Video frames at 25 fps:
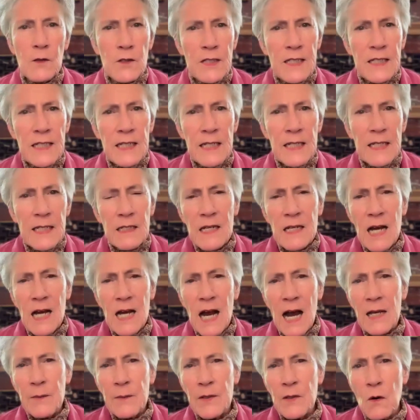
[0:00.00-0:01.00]
seeing
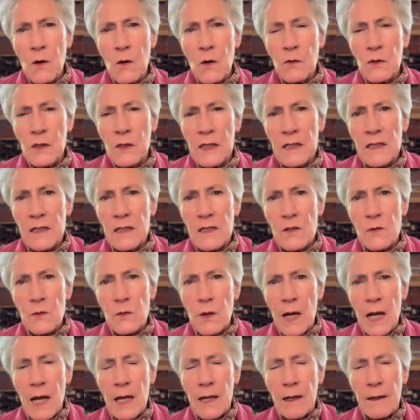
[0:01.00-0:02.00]
time in only this
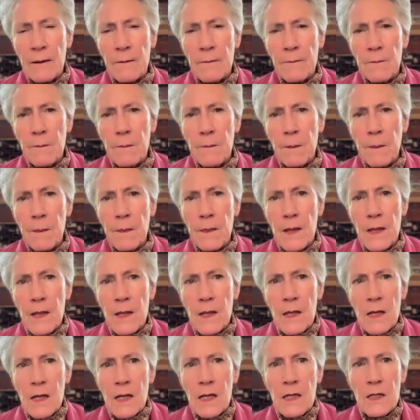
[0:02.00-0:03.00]
way
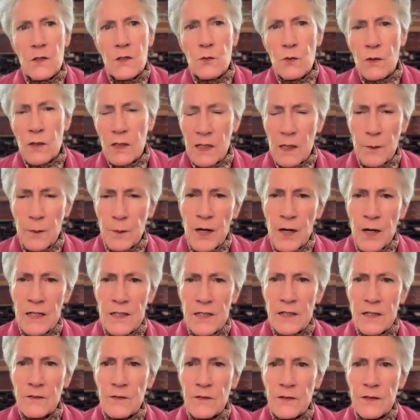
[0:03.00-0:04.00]
is really
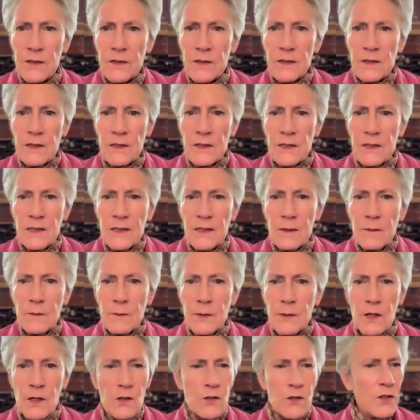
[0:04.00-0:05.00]
oppressive
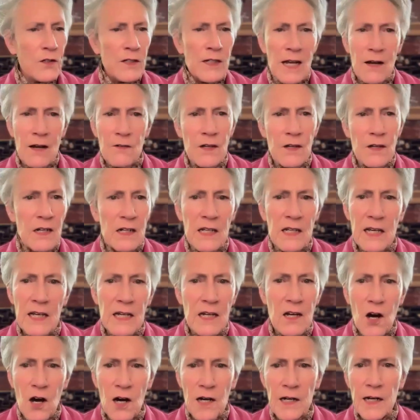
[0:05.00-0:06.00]
because you're never going to
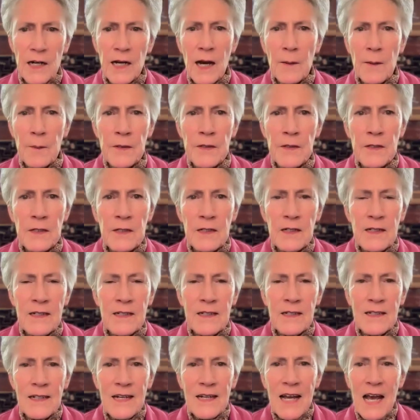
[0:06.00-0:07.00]
get caught up.
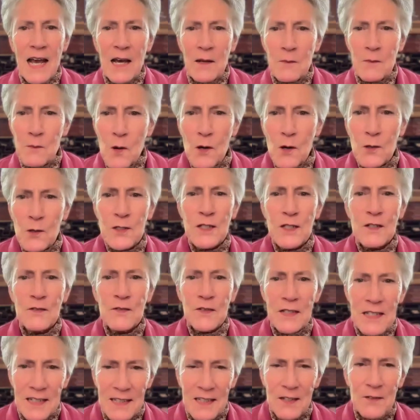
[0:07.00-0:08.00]
And most of
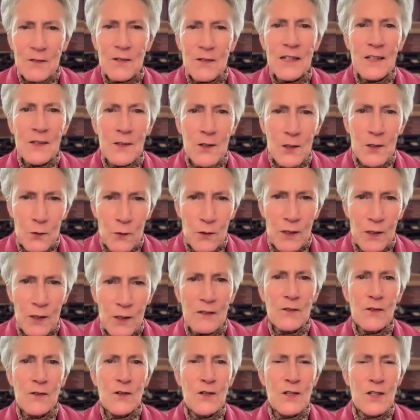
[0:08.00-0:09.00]
us living in the
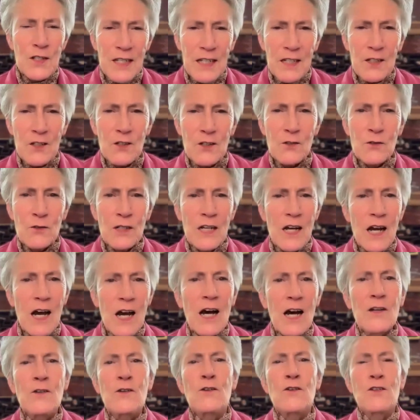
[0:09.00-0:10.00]
21st century
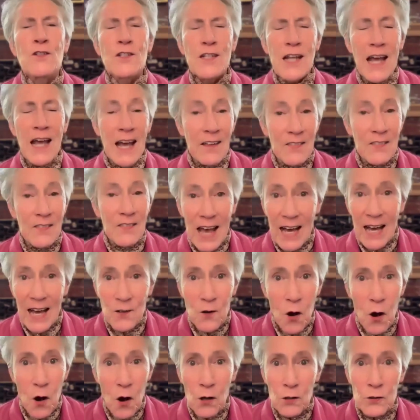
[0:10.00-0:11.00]
understand that
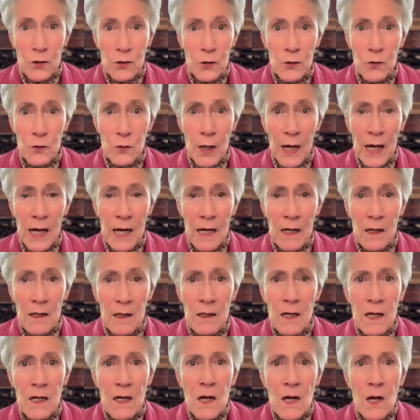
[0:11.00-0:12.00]
all too well.
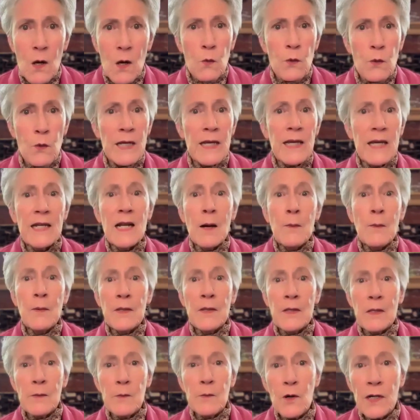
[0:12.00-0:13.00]
We get up
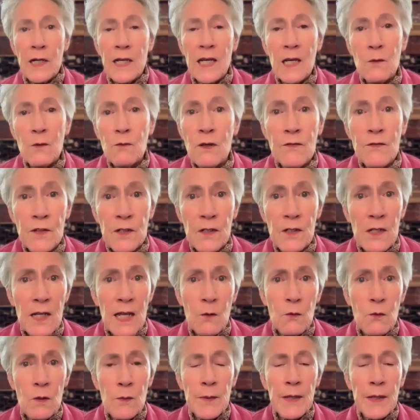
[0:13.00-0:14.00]
in the morning and we feel
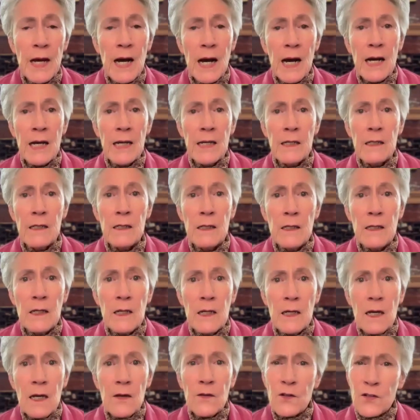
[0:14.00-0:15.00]
like we're behind.
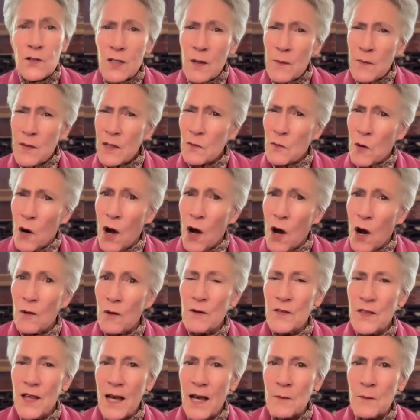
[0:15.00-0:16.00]
There's something wrong
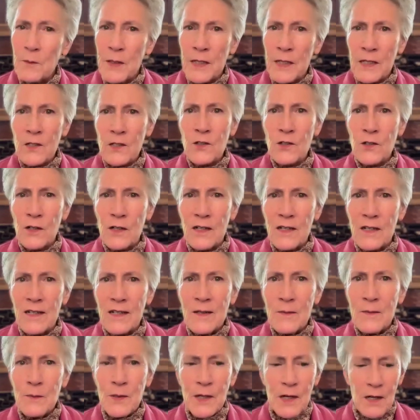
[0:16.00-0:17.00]
with that picture
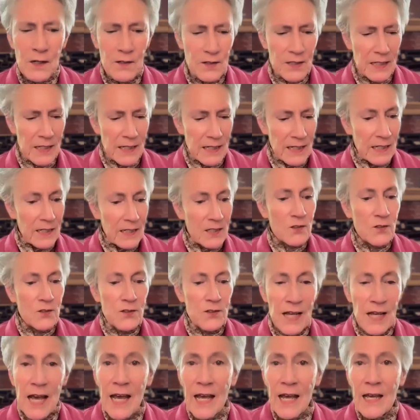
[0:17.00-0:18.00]
because each
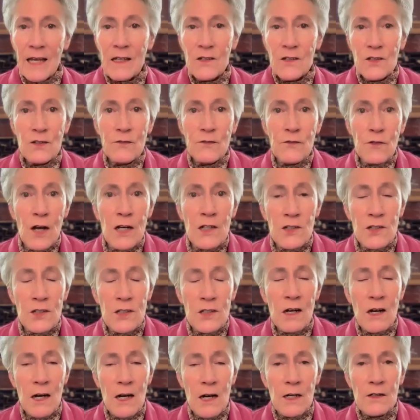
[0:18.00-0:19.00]
day is a fresh
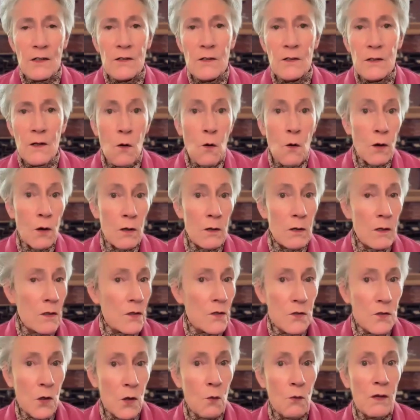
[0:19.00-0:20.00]
start, or
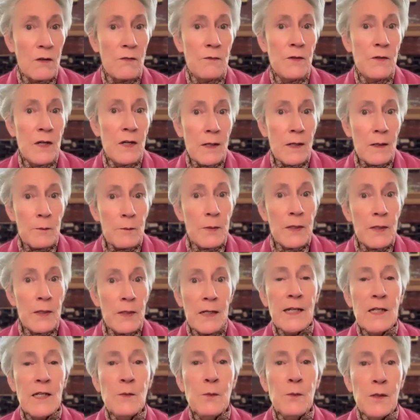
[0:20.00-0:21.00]
so we've been
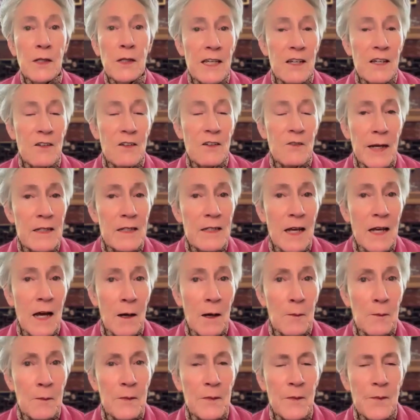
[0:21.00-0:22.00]
led to believe by
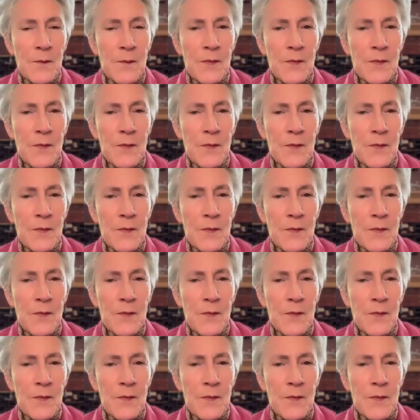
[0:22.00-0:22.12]
some.